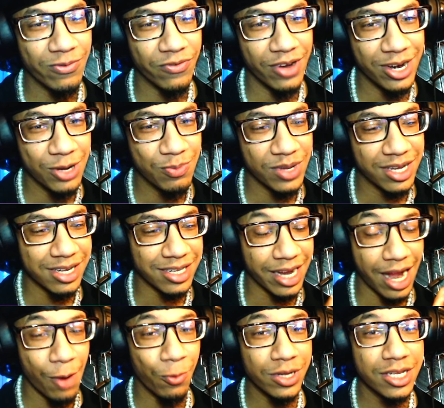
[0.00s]
funny because, like,
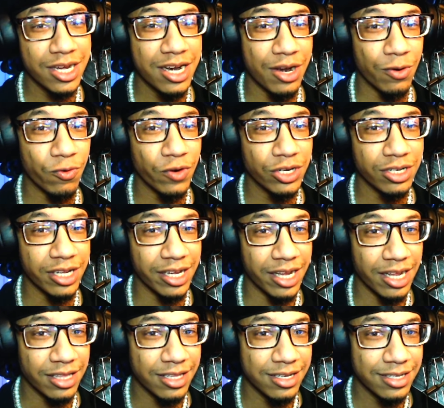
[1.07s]
I wasn't going to originally
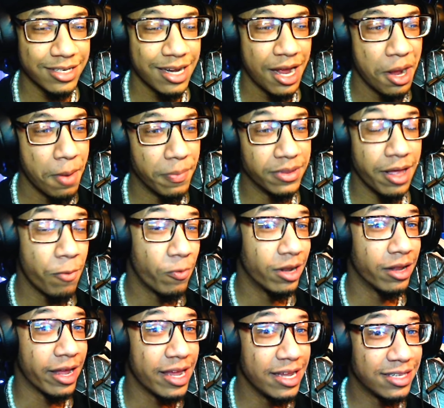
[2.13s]
get this. But then
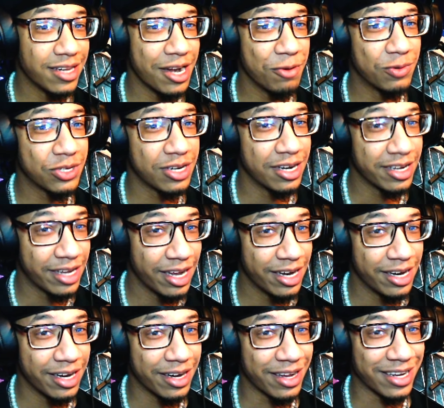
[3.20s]
when he said he was going to get
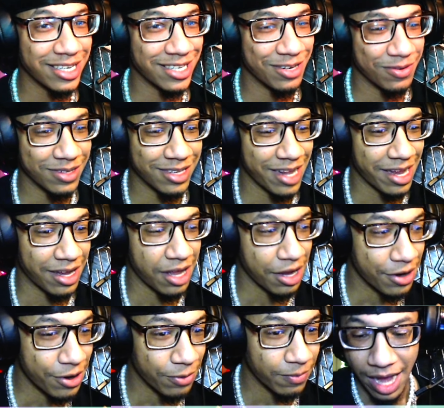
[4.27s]
it, because it was, like,
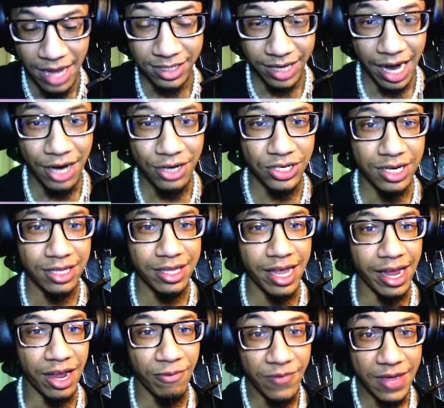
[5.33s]
you know, a scarcity
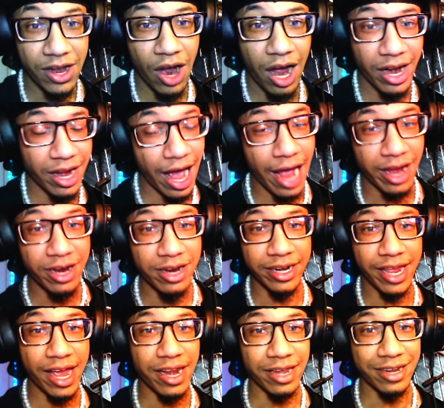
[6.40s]
thing. If he got it, I
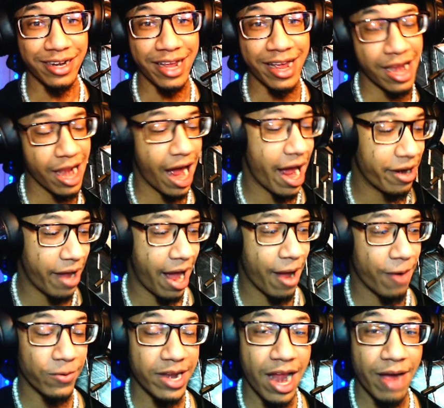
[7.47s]
couldn't get it. And I,
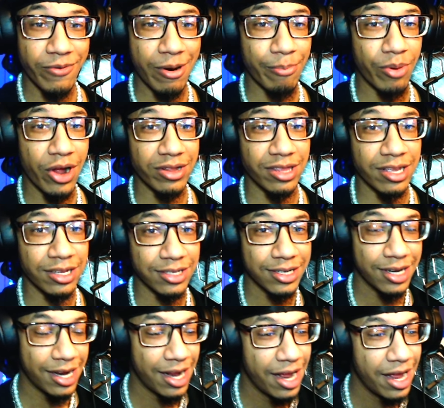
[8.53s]
I would never have bought this.
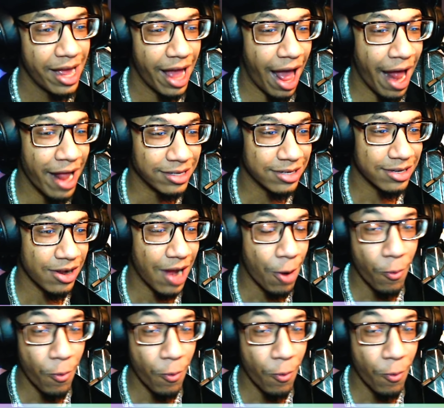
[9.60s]
And so I